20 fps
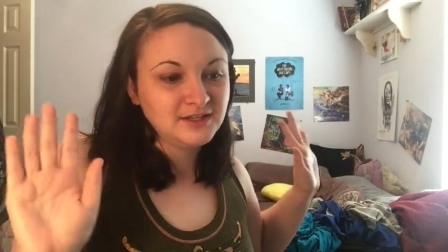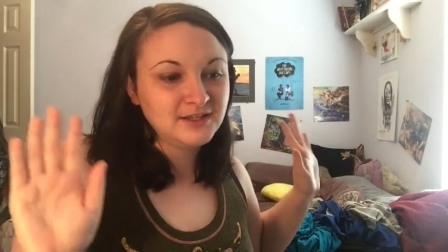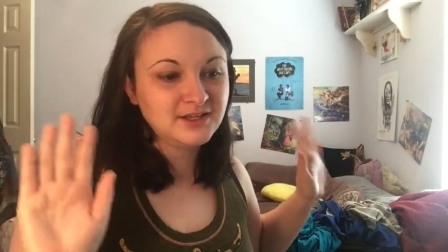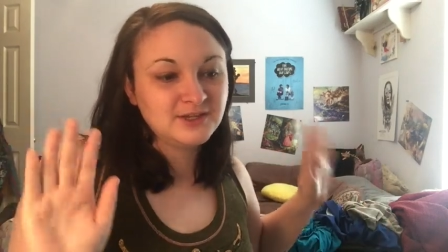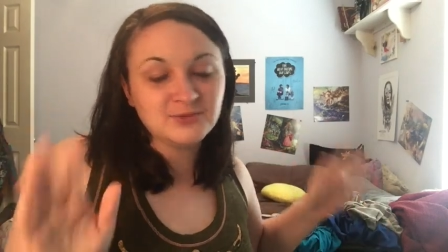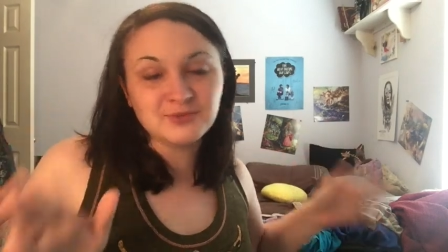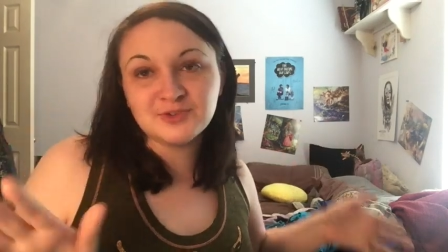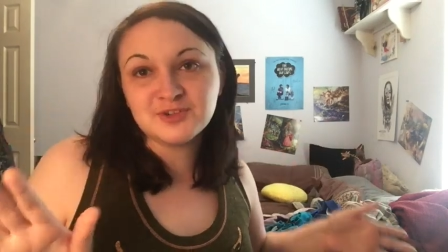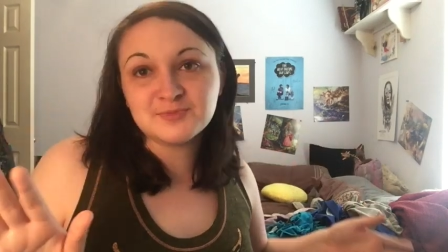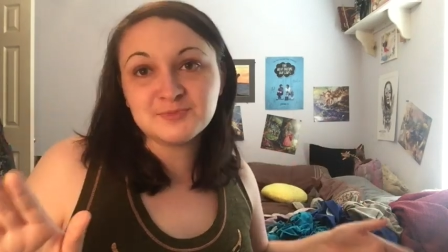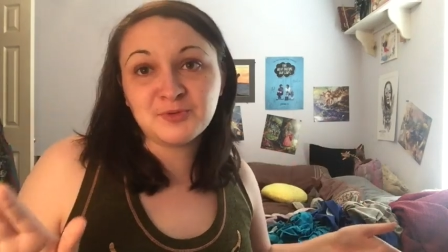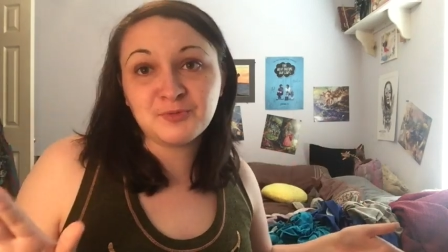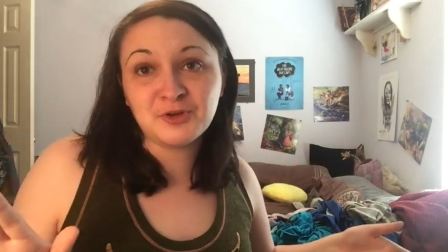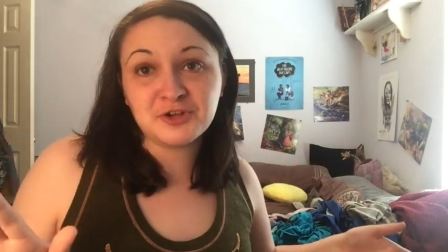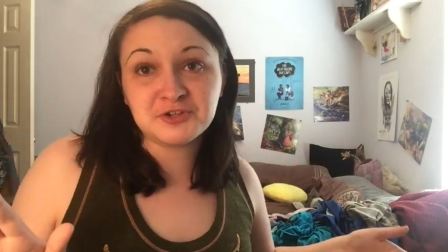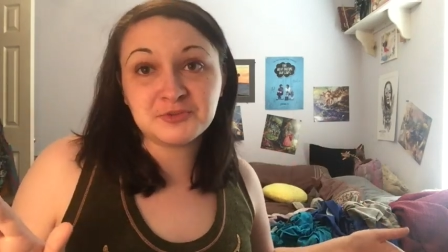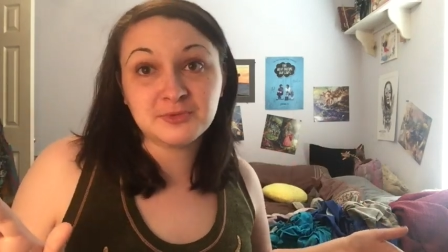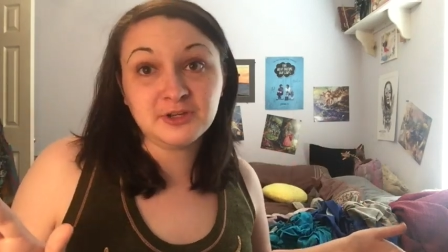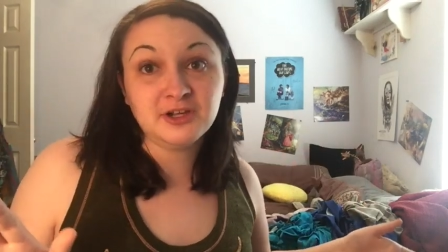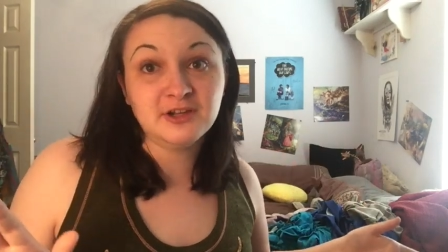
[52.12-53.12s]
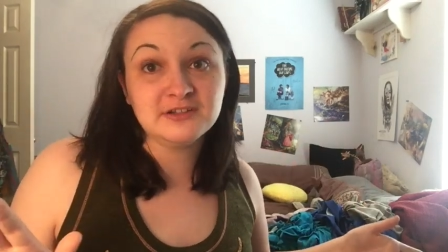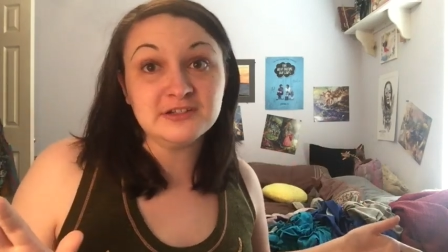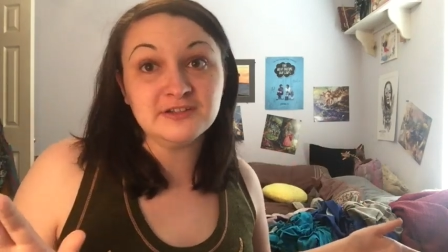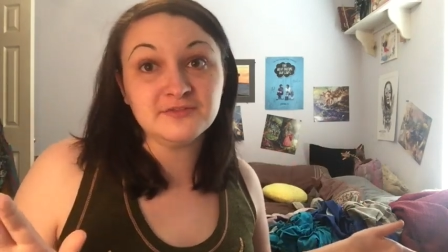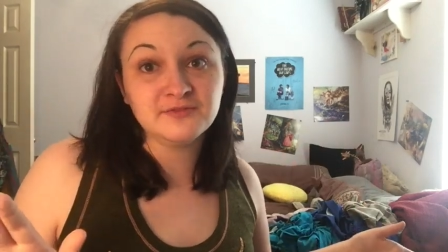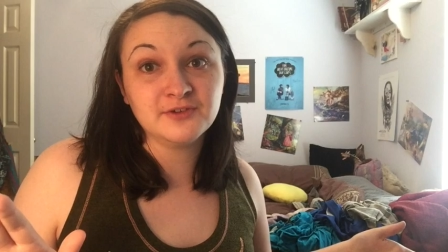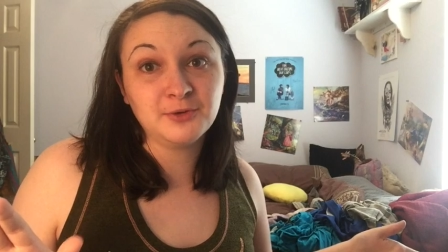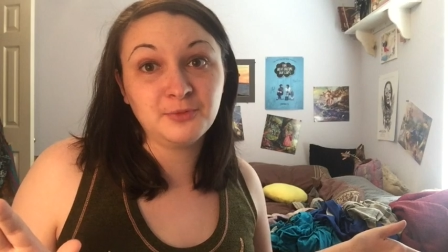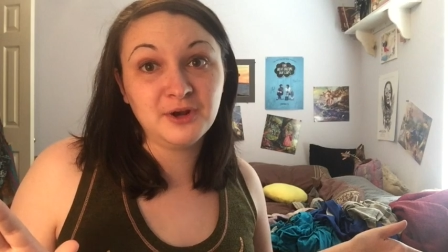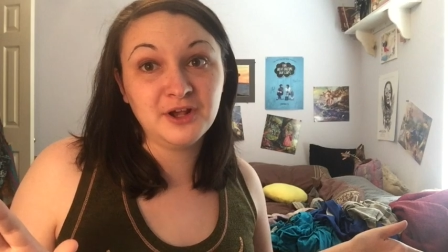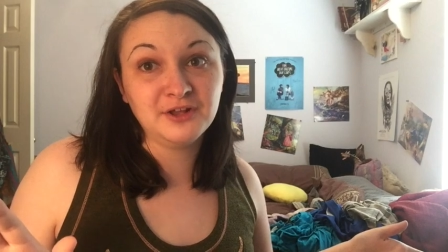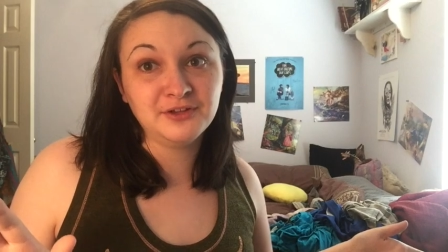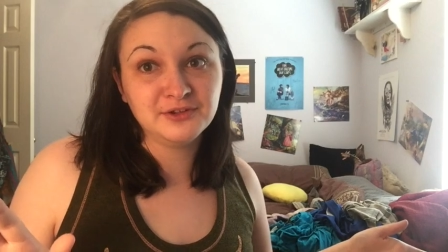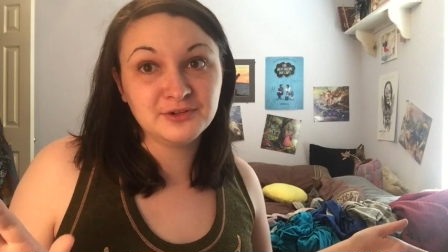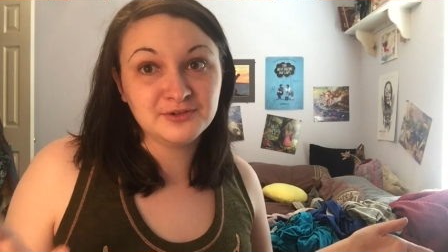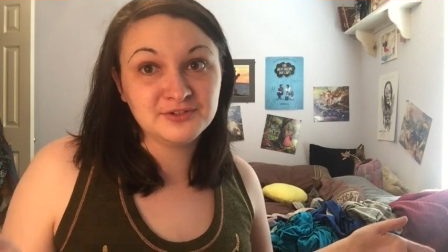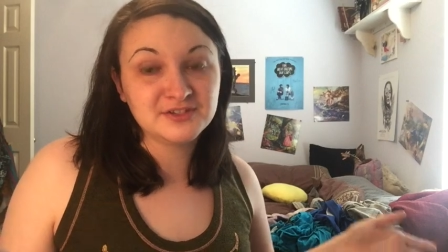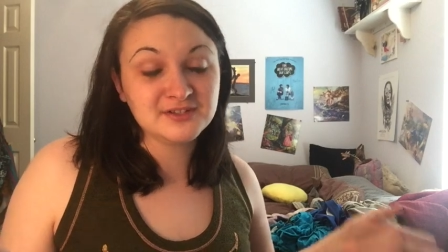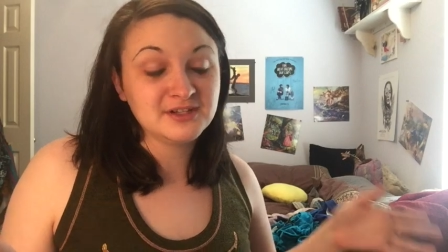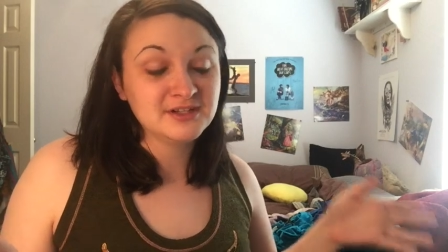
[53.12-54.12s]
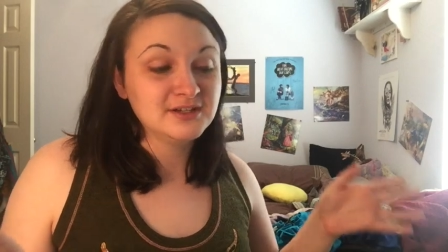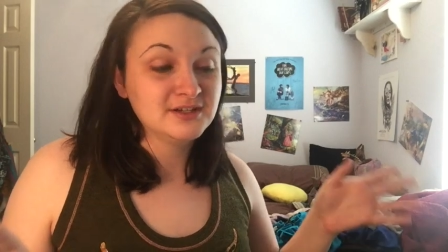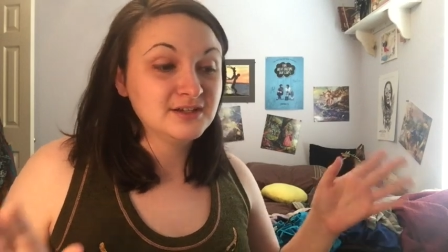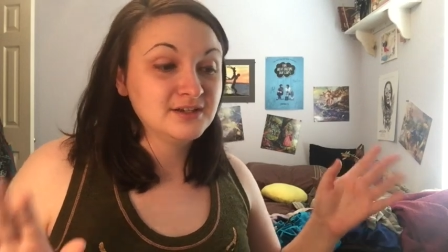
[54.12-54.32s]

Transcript: anyone who's been watching my content for a while knows.